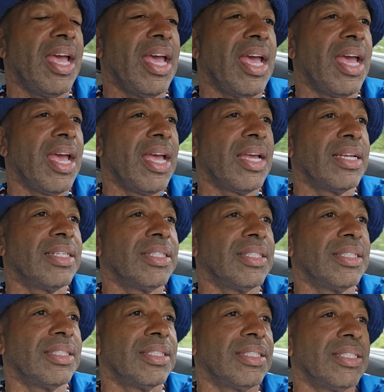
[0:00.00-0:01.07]

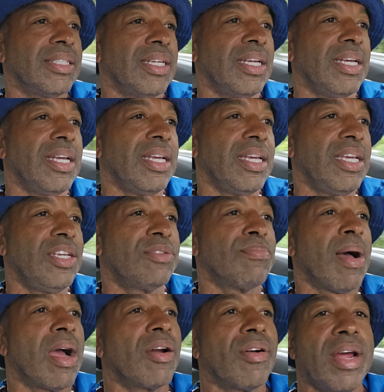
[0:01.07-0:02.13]
And he's
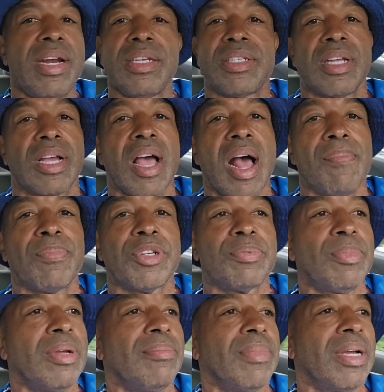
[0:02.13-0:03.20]
my greatest
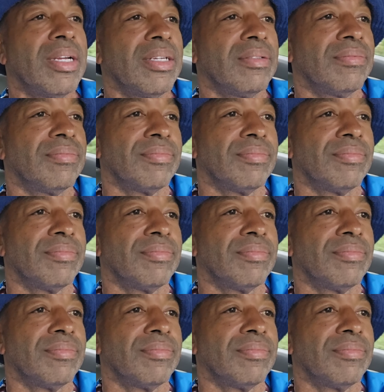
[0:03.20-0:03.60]
accomplishment, man.